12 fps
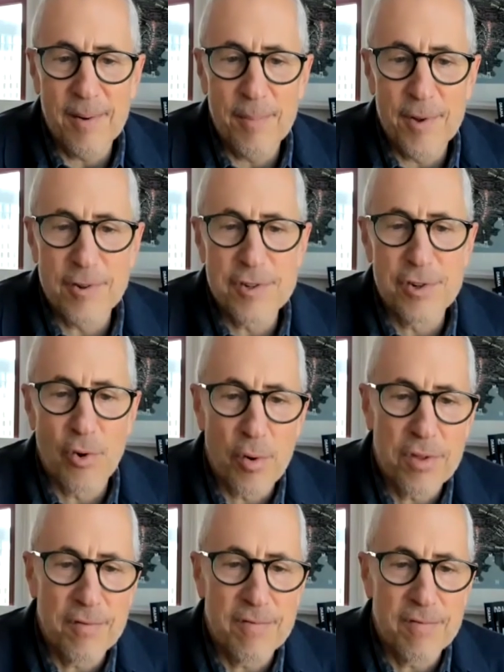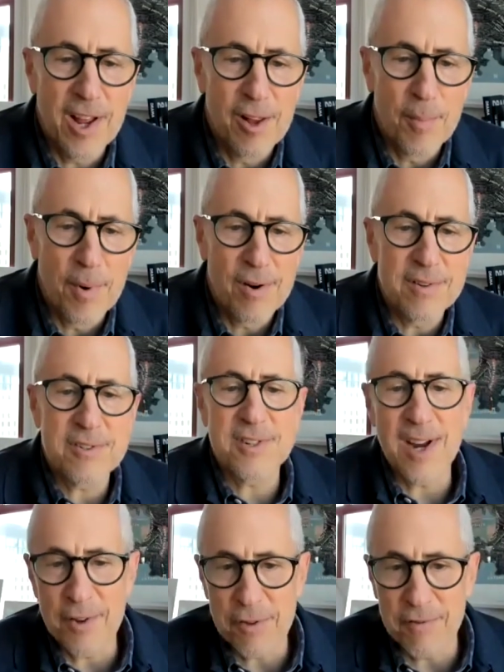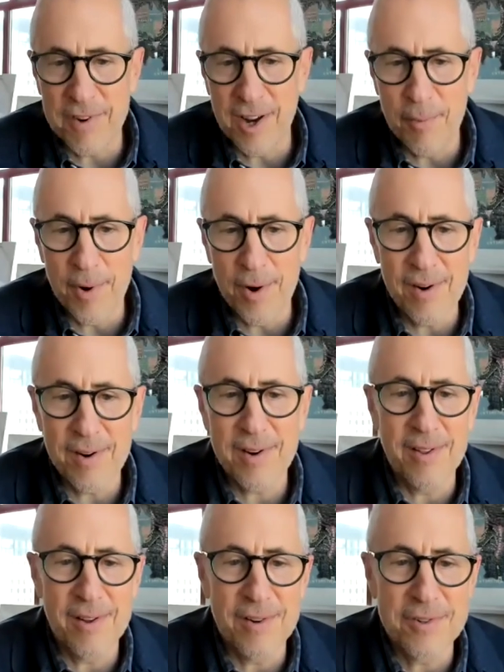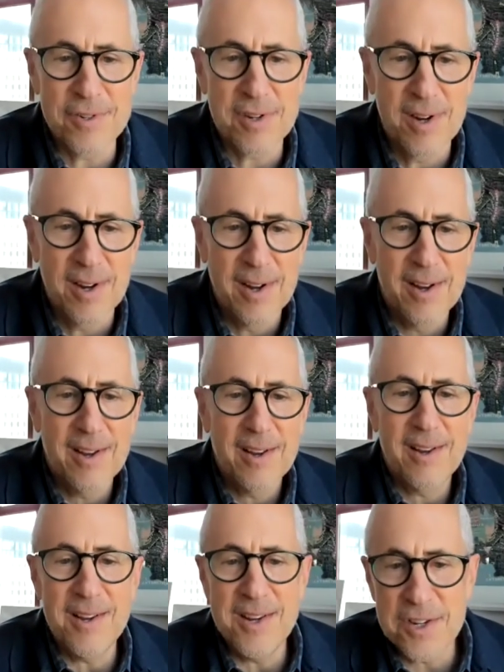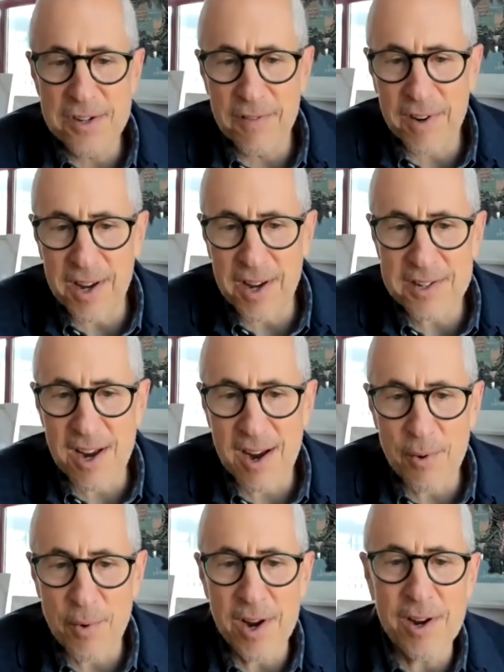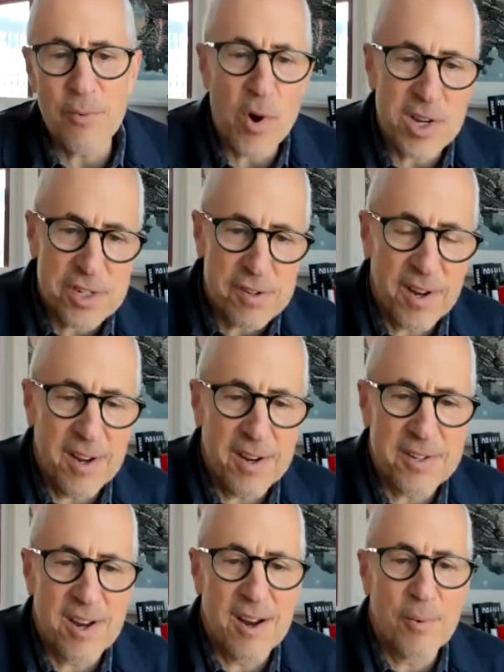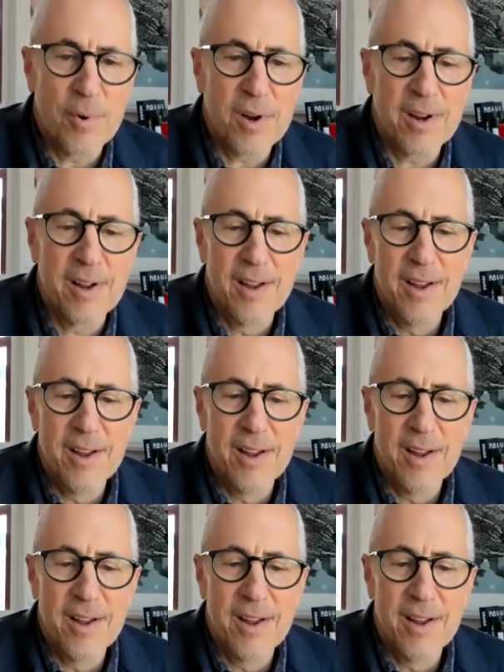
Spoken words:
There's north of Del Mar and south of Del Mar, and there's east of Kings Highway and west of Kings Highway.